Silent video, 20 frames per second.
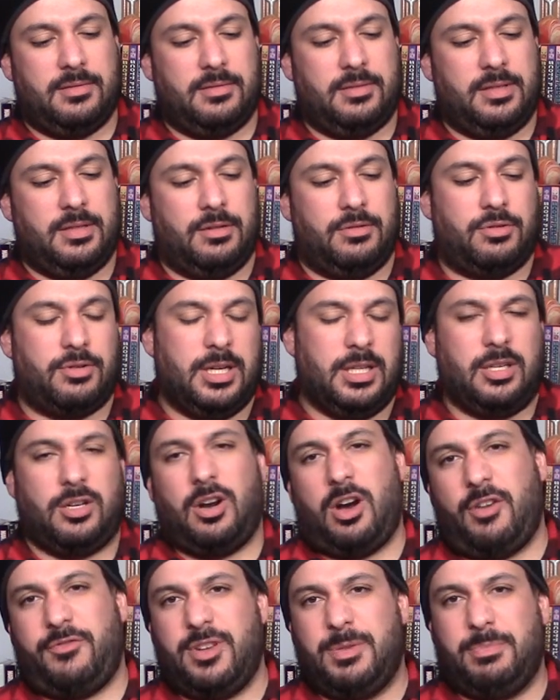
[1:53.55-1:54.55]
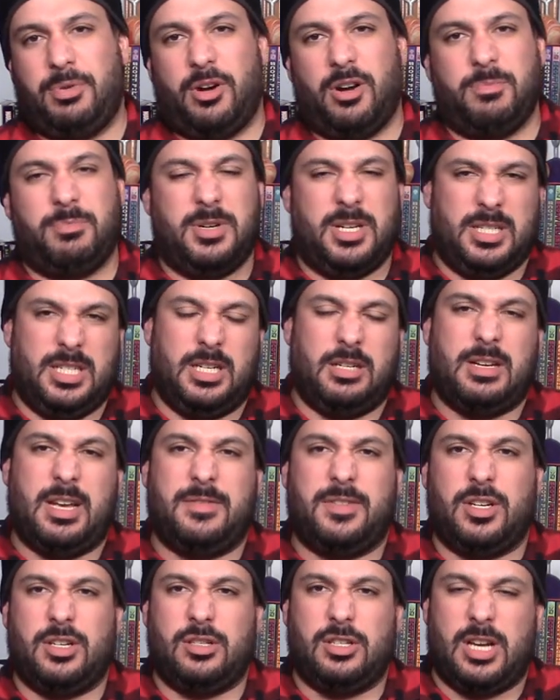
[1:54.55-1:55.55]
you know, drink the coffee part, but, you know,
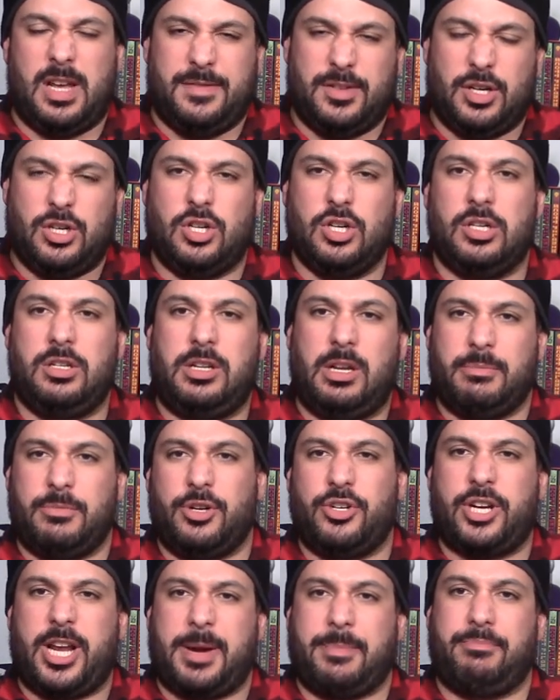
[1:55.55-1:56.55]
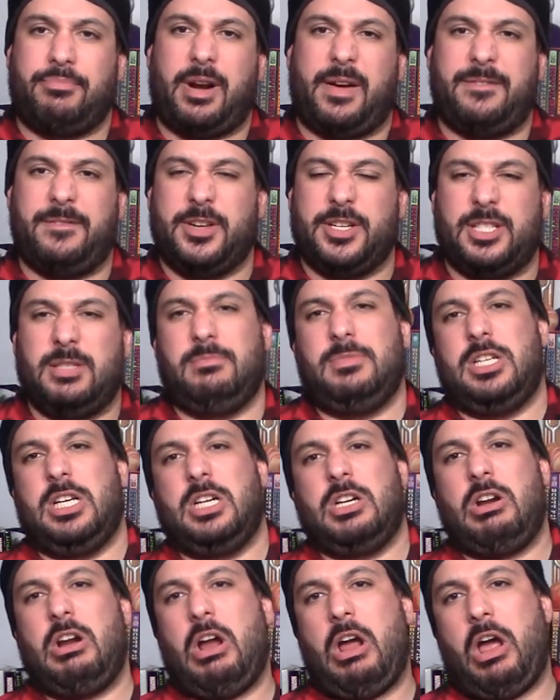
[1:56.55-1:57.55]
have a good lumberjack breakfast and be
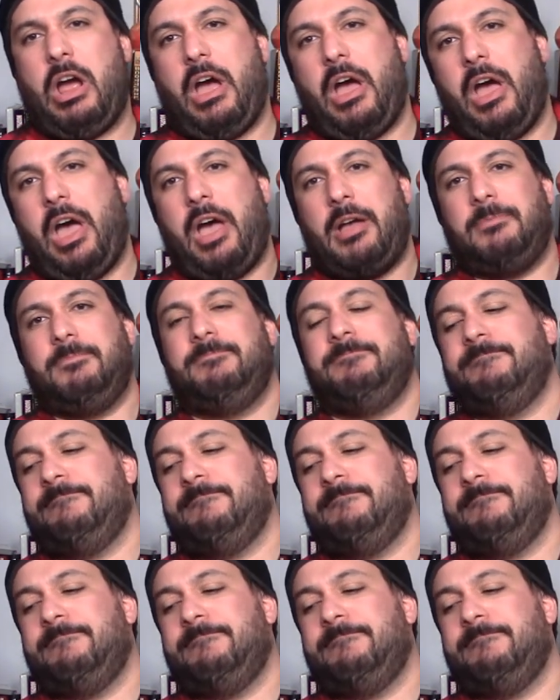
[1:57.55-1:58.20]
like, ah.